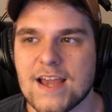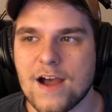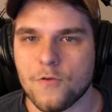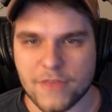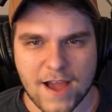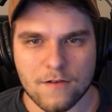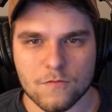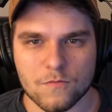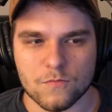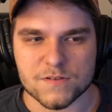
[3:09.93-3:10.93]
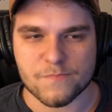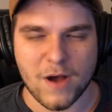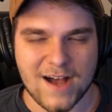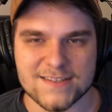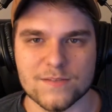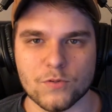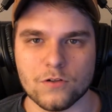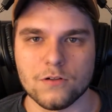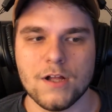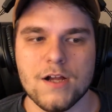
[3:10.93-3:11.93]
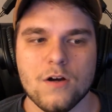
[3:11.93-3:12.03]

how that was possible